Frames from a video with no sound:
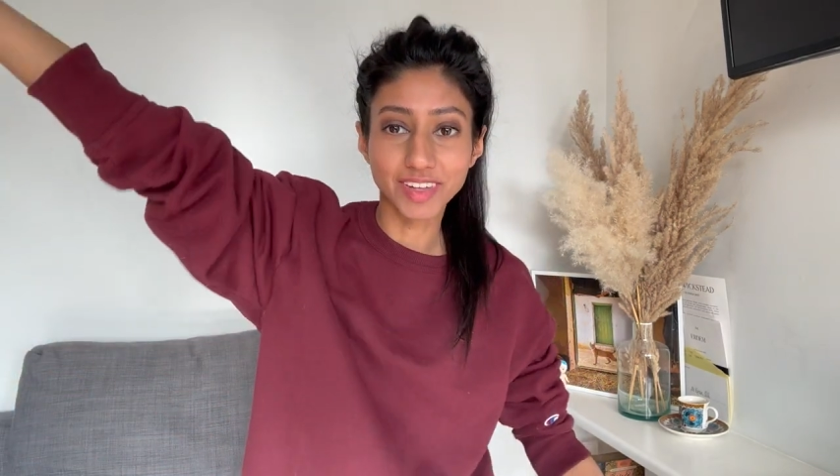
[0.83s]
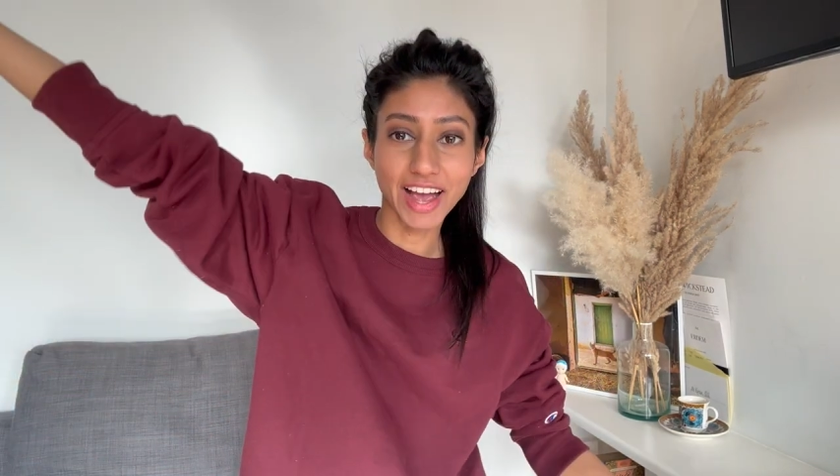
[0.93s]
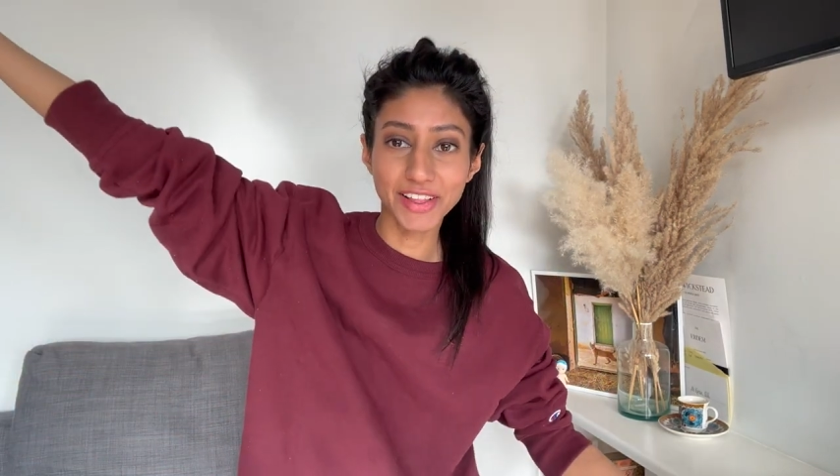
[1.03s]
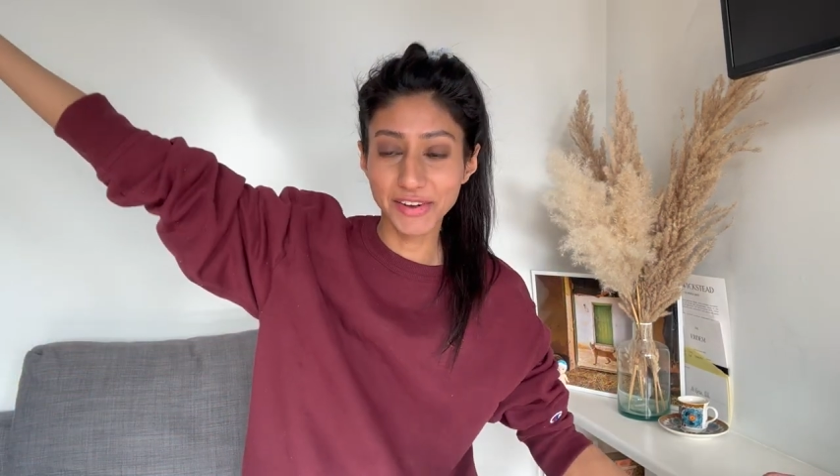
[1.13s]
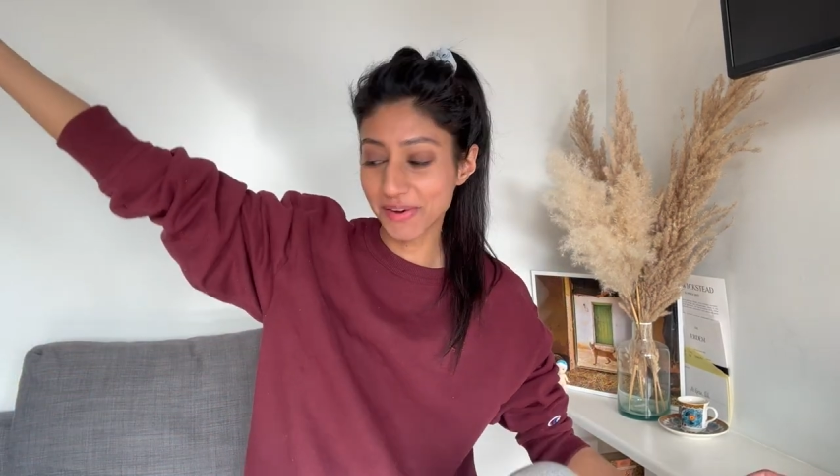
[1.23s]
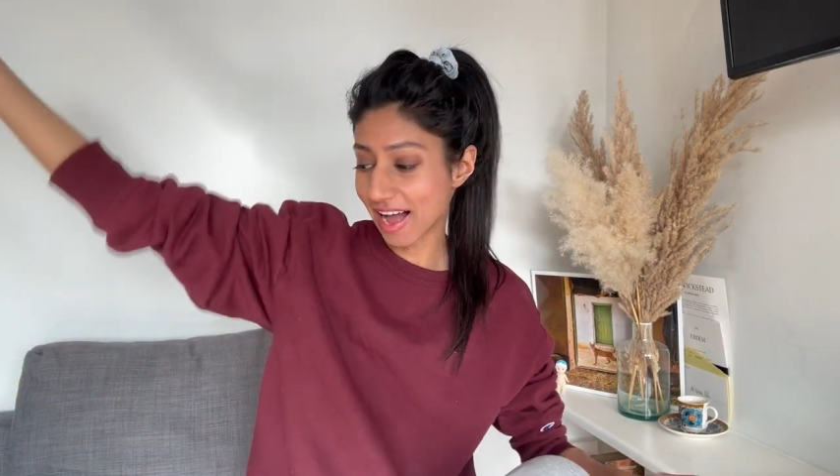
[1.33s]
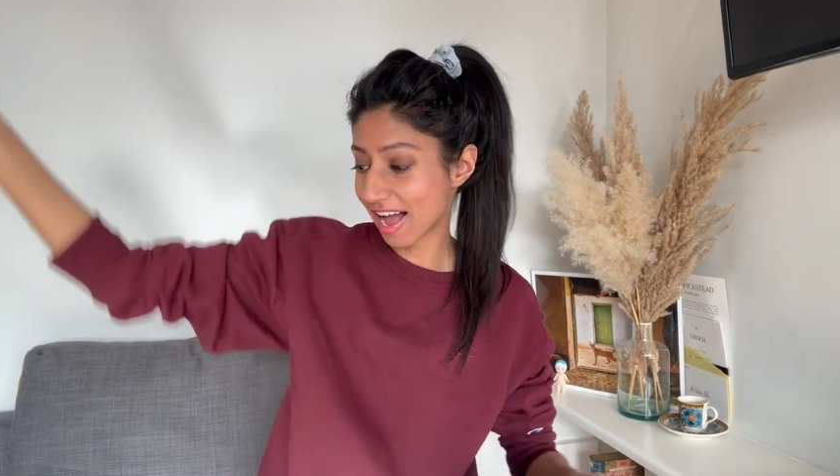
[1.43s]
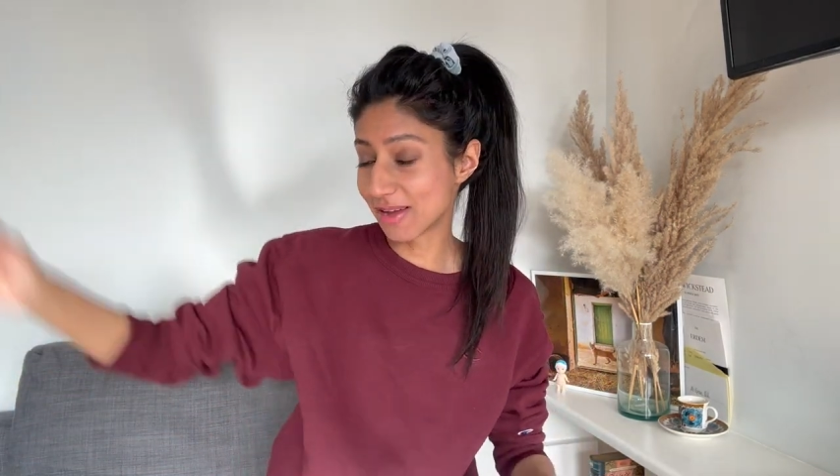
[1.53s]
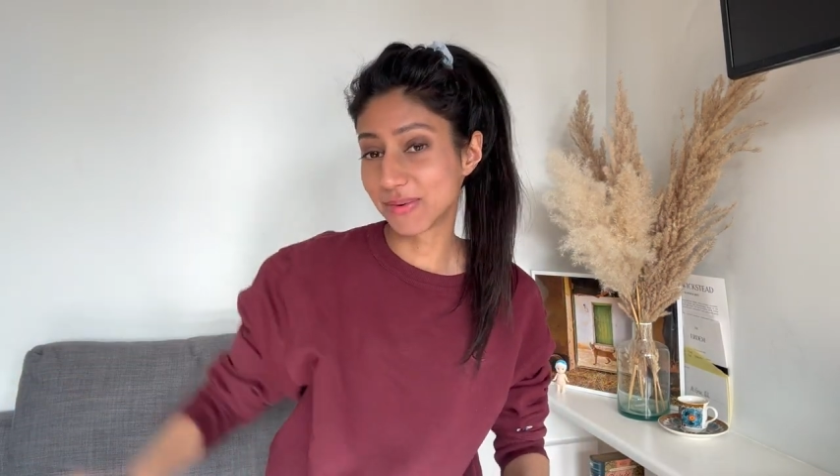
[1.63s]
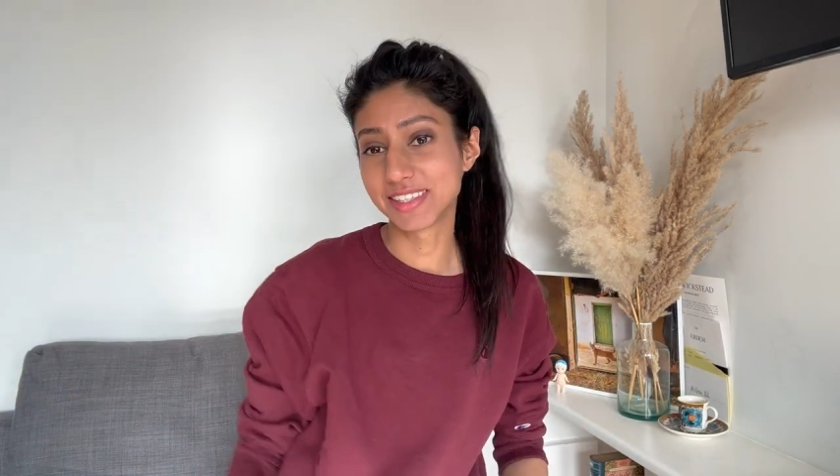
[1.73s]
Hello,
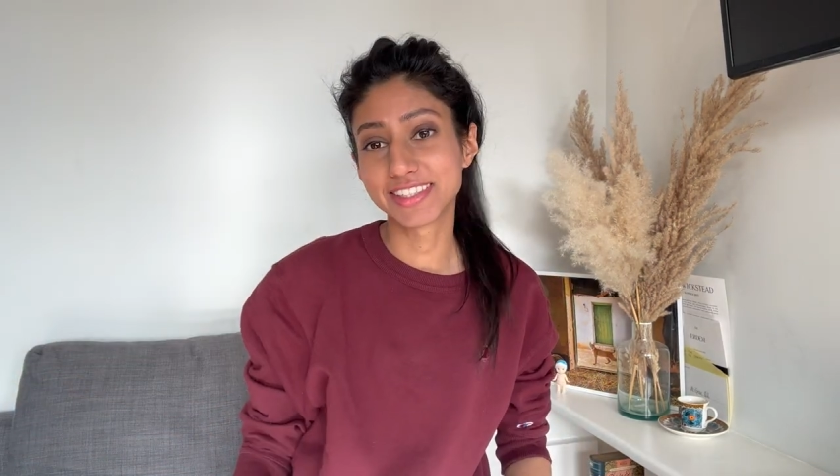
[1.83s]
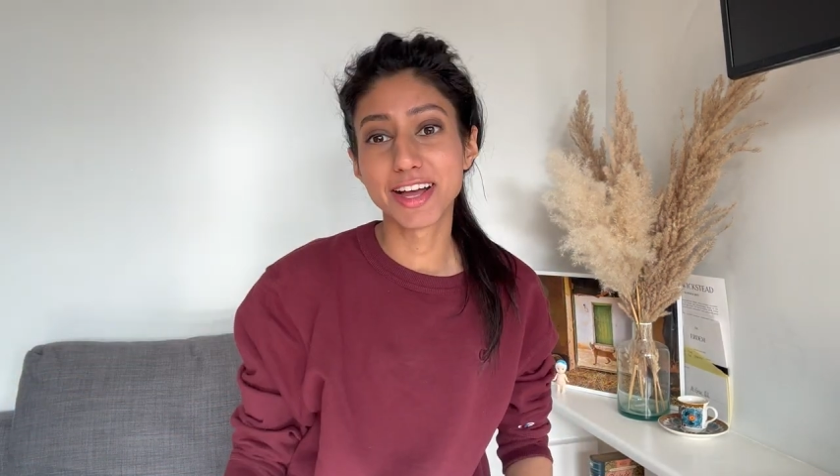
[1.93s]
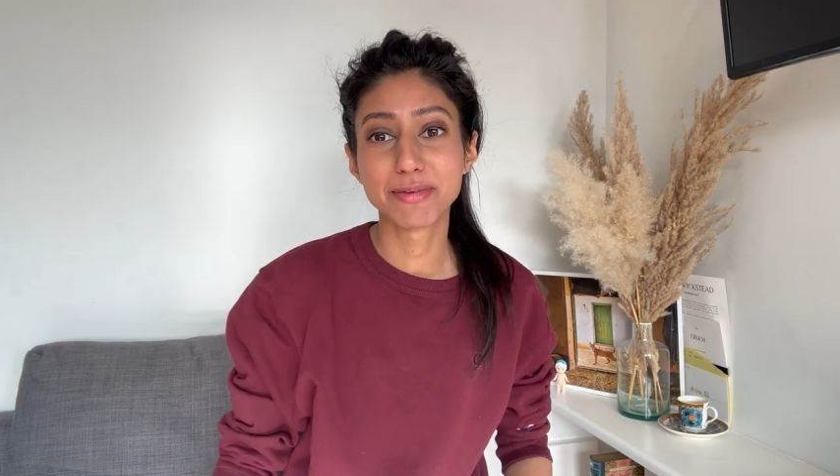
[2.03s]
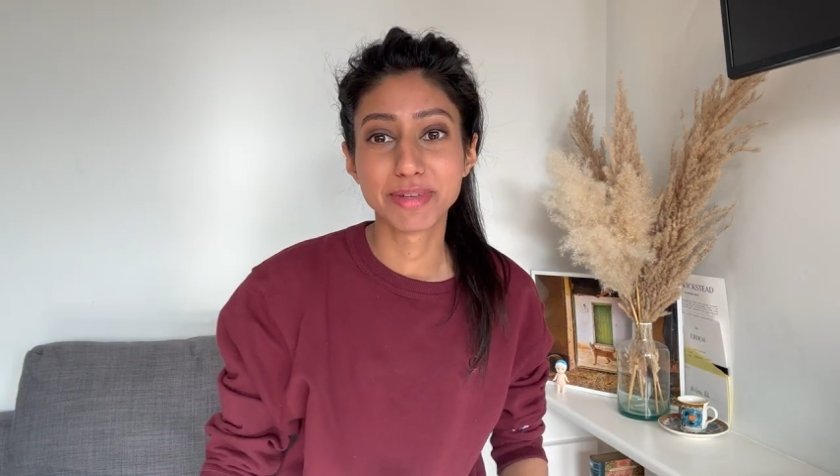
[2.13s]
hi, what's up?